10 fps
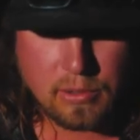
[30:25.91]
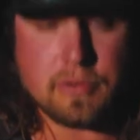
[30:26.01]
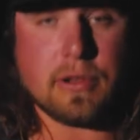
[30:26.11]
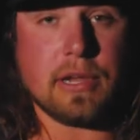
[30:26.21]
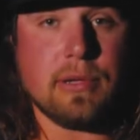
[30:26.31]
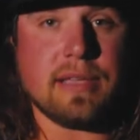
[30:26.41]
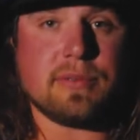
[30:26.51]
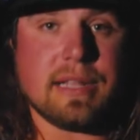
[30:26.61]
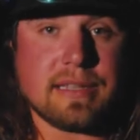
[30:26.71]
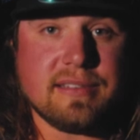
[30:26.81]
whether or not you guys
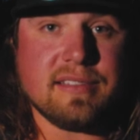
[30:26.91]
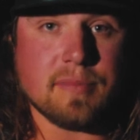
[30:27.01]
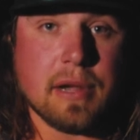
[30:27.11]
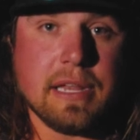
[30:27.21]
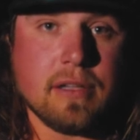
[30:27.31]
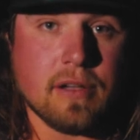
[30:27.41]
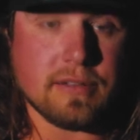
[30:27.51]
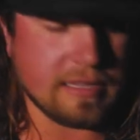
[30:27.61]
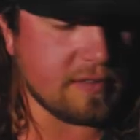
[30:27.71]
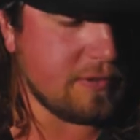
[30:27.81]
would like to see some hunting
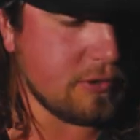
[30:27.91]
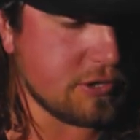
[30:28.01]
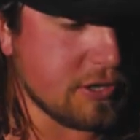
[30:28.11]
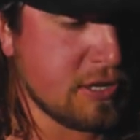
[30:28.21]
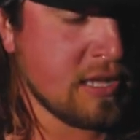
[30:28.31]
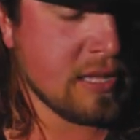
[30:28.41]
content in the future.